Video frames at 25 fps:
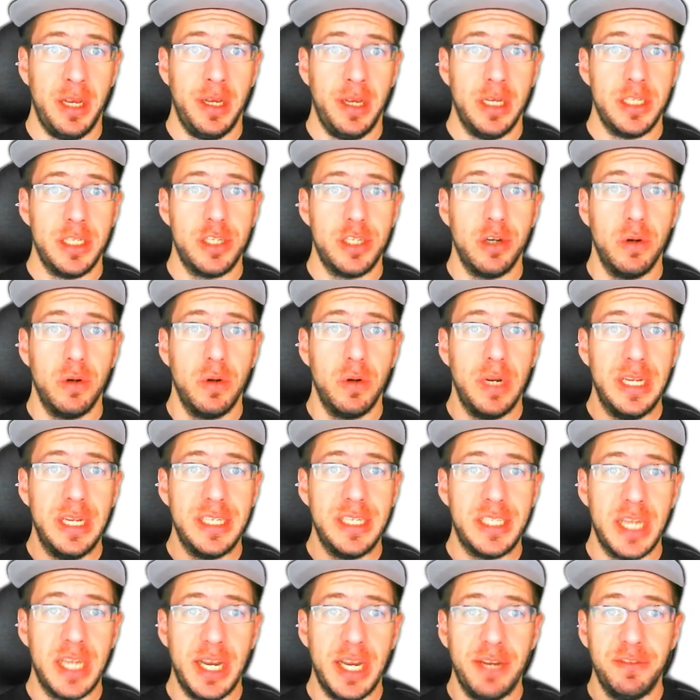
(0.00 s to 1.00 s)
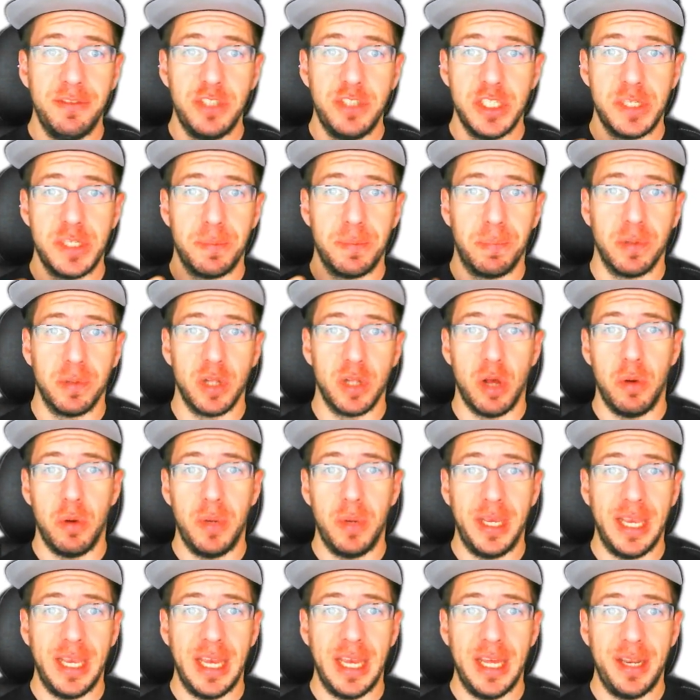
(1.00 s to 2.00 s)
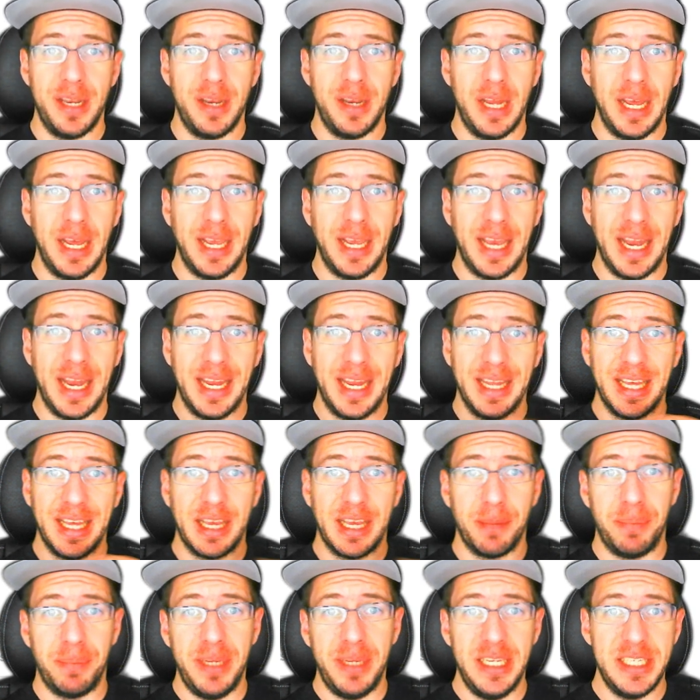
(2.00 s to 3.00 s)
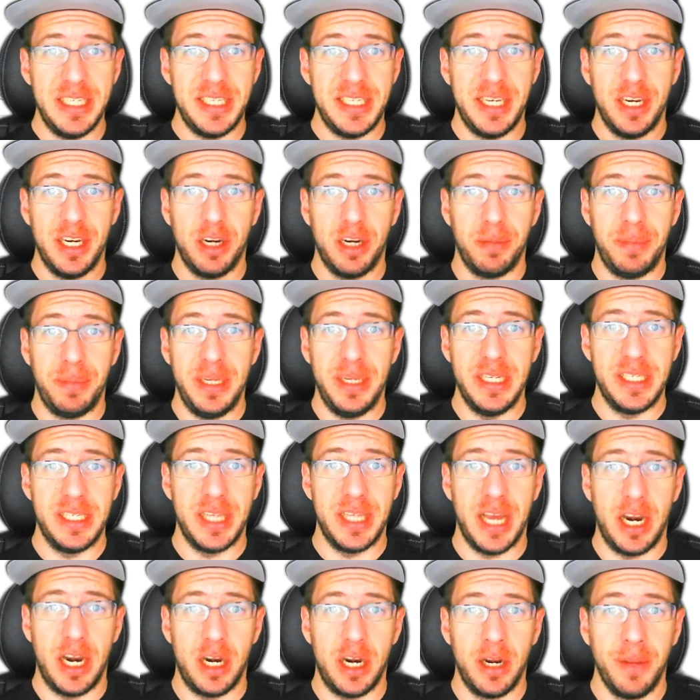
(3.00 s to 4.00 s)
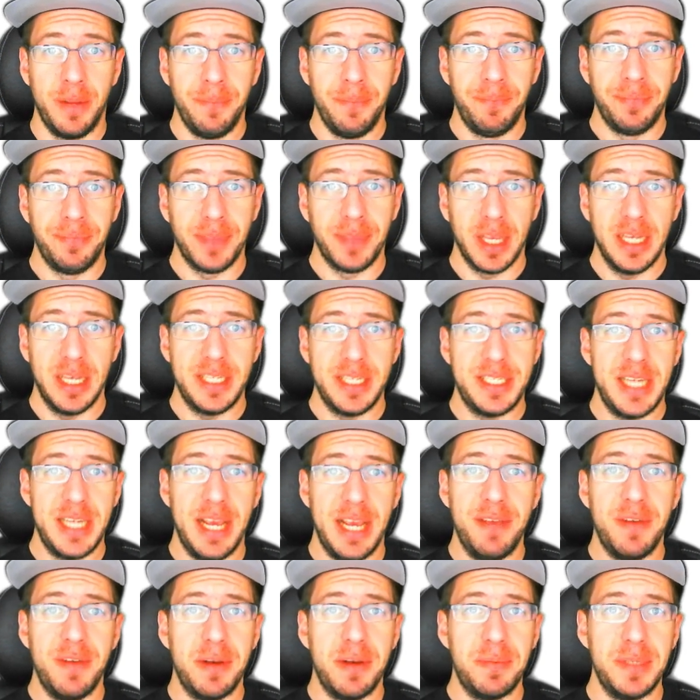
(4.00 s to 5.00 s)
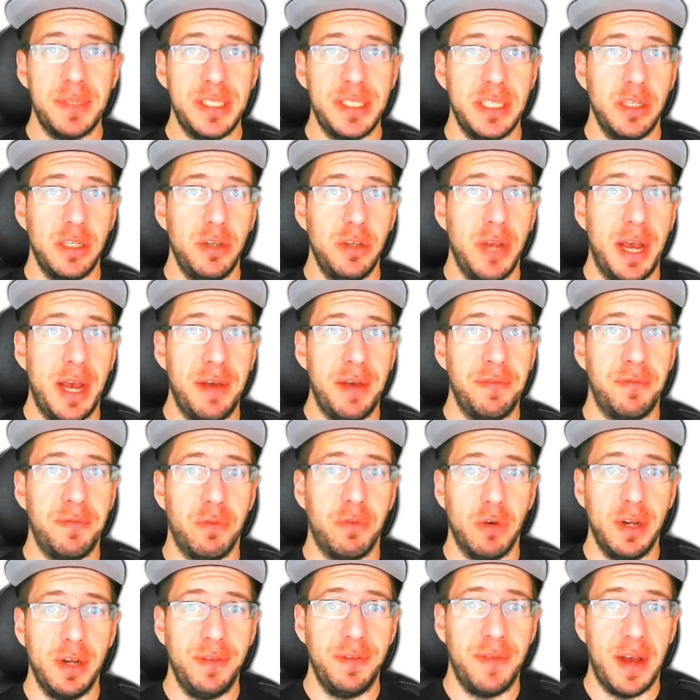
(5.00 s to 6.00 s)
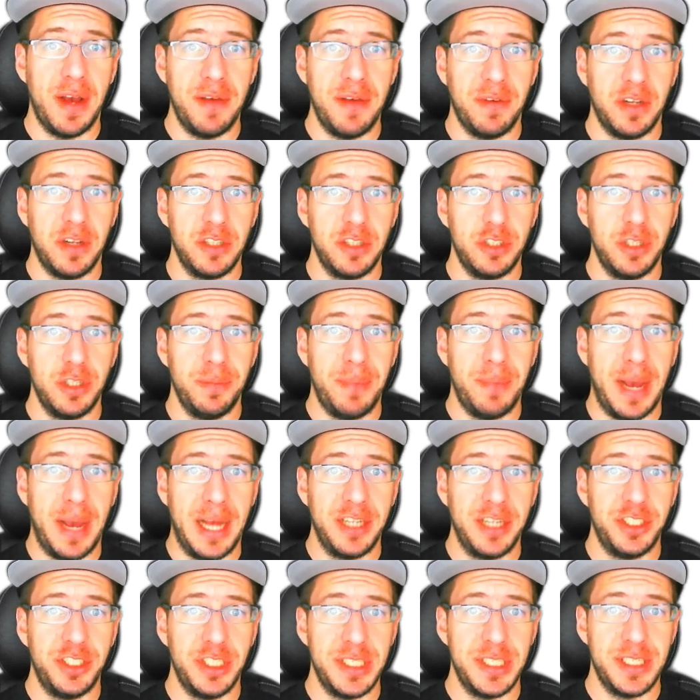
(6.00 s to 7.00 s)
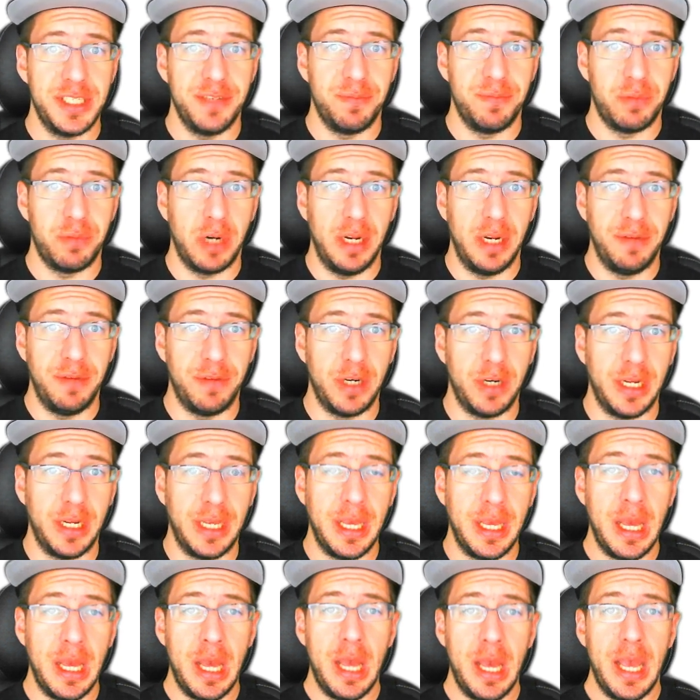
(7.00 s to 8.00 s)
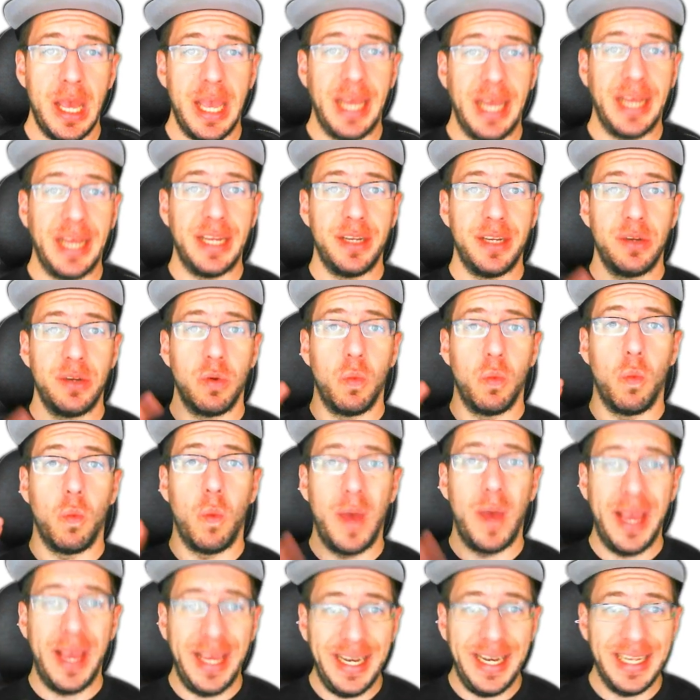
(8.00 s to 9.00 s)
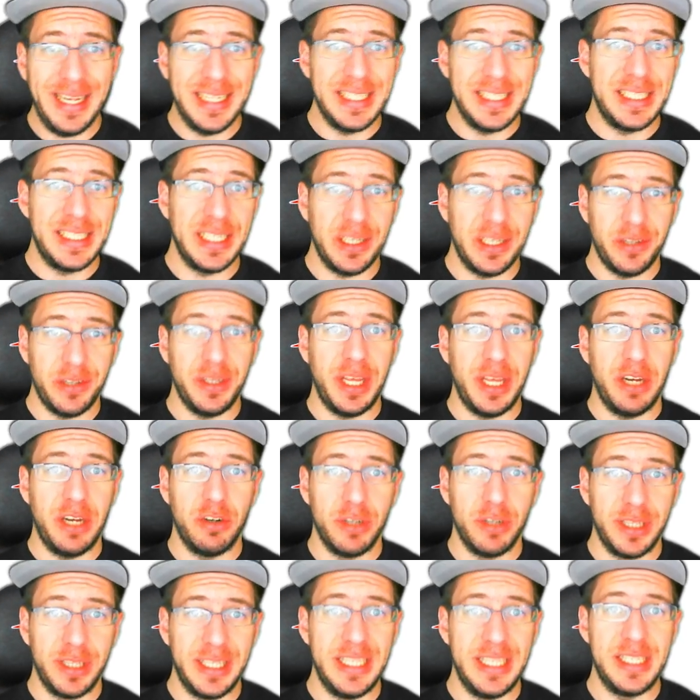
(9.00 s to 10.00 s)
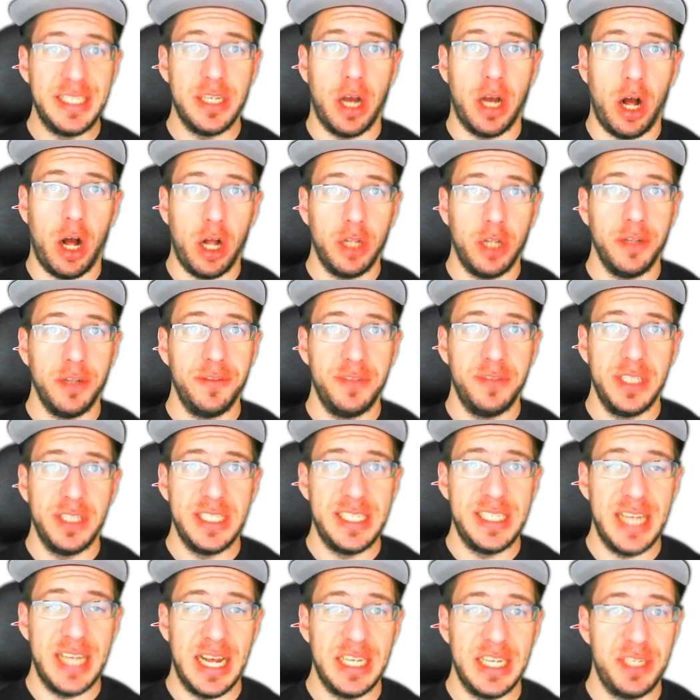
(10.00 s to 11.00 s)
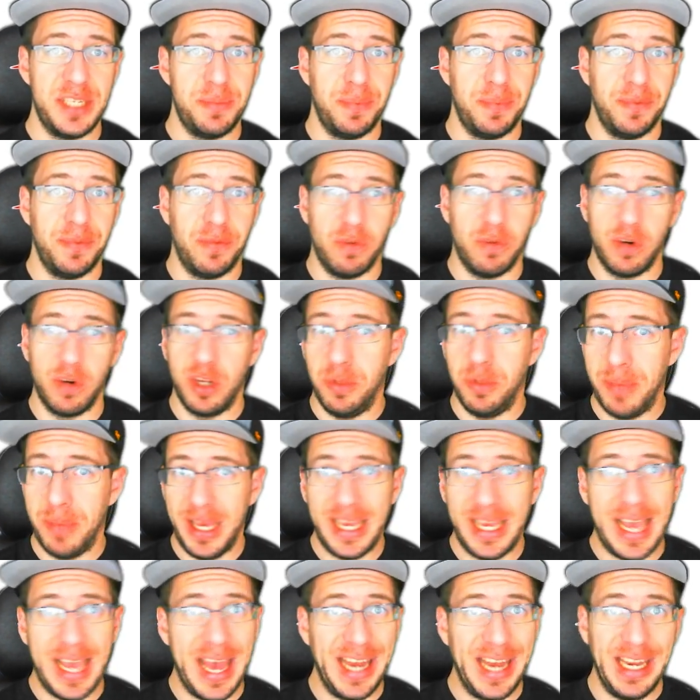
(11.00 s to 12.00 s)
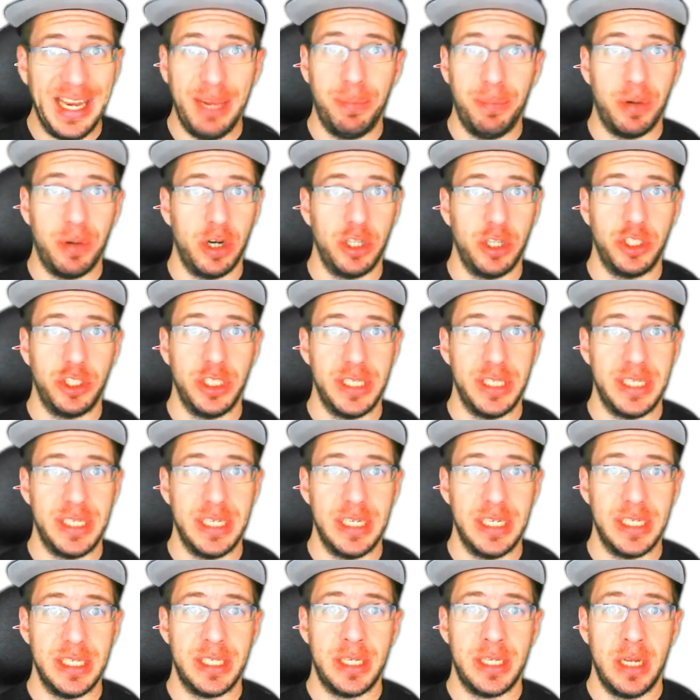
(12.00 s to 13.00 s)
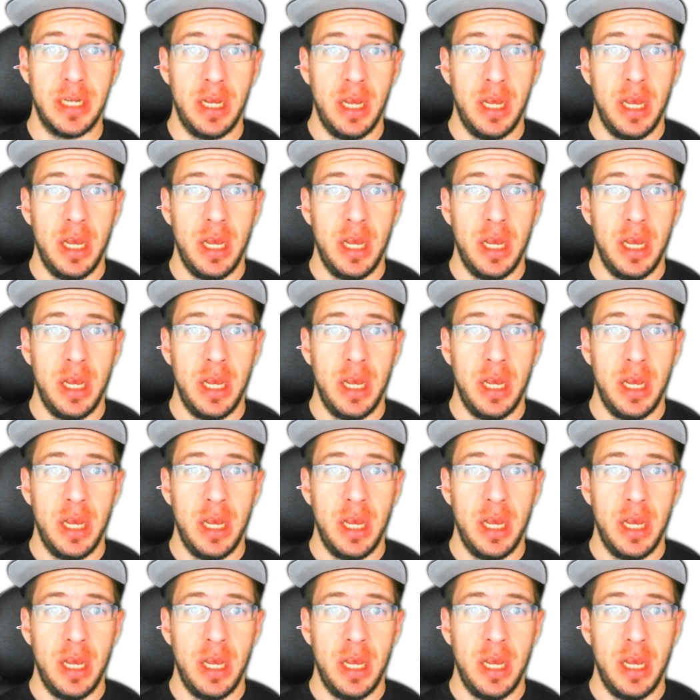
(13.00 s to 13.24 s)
So instead of just blowing it and getting like a piece here, a piece there, save up until you have 4,500 badges of bravery and wait until they release all of the sets before you make any purchases.